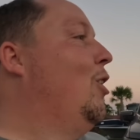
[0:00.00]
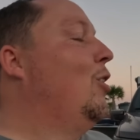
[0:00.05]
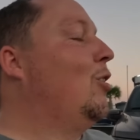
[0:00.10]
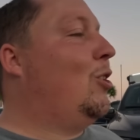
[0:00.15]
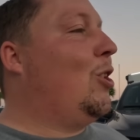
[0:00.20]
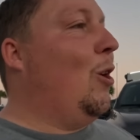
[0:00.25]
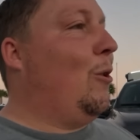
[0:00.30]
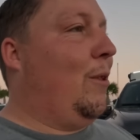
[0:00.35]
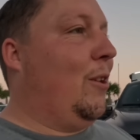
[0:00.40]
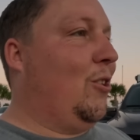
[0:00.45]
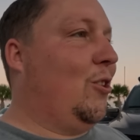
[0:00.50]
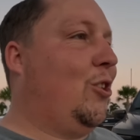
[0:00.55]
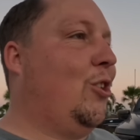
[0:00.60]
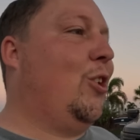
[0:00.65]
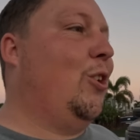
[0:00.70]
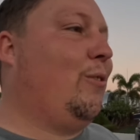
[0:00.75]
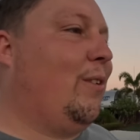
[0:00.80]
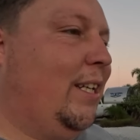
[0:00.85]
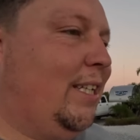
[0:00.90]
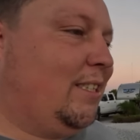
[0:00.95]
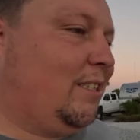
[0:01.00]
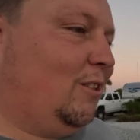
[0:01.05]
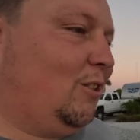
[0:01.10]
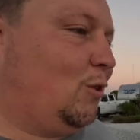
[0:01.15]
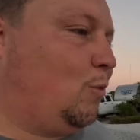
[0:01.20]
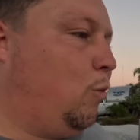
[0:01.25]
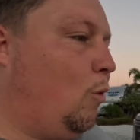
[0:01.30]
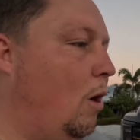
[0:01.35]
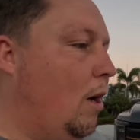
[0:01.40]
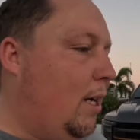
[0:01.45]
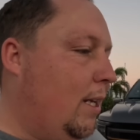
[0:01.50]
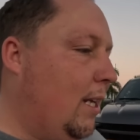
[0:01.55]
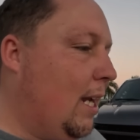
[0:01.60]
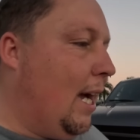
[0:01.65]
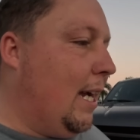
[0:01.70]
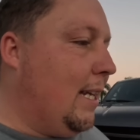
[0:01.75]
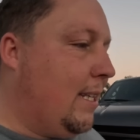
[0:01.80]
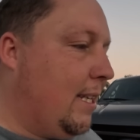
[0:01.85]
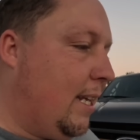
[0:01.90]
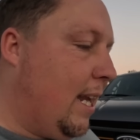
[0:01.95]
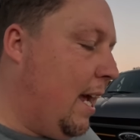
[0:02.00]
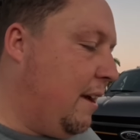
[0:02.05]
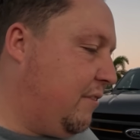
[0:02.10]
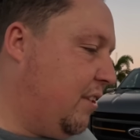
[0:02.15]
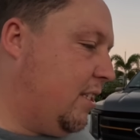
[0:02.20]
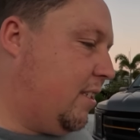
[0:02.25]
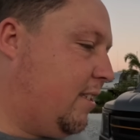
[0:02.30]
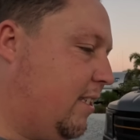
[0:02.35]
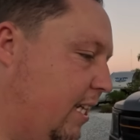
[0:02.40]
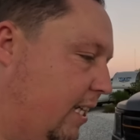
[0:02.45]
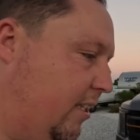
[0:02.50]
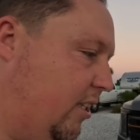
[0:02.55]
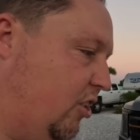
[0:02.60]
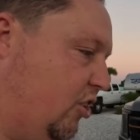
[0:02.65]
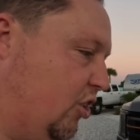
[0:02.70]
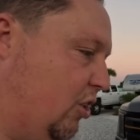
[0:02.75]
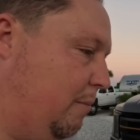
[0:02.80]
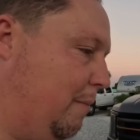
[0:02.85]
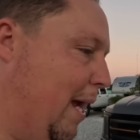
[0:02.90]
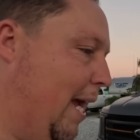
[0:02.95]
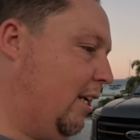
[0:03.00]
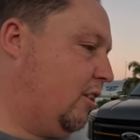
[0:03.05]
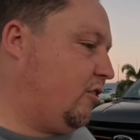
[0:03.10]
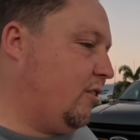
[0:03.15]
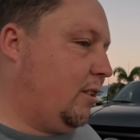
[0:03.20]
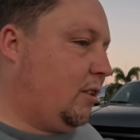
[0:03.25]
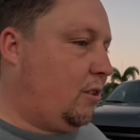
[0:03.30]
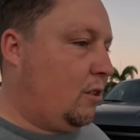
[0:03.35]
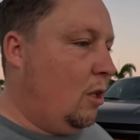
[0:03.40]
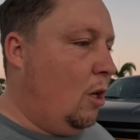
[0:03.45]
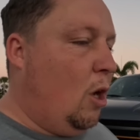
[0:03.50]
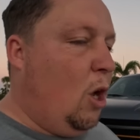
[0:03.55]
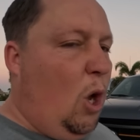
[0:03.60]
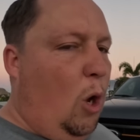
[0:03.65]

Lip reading: So there's two reasons. One, I did have the signature mattress,